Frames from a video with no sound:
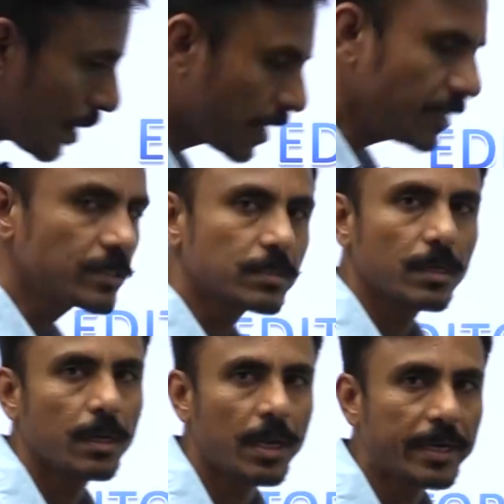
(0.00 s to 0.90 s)
Guys,
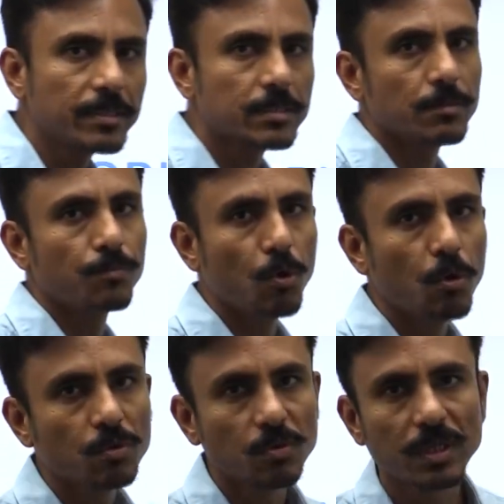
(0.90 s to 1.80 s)
let us
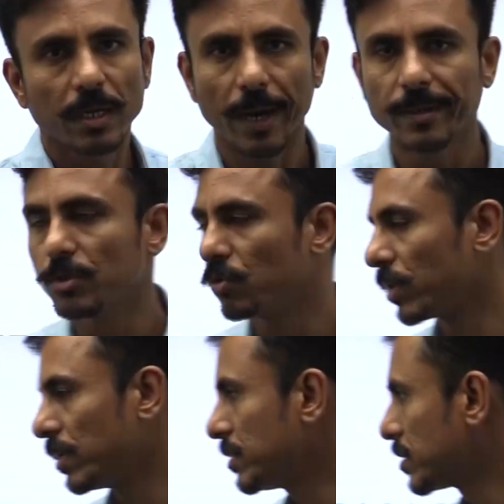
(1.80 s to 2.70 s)
move to the
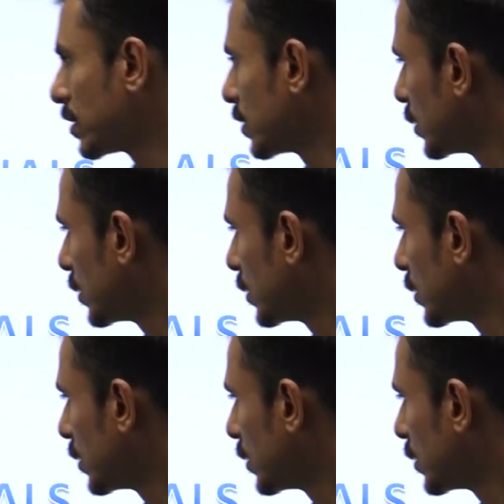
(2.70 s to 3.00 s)
editorials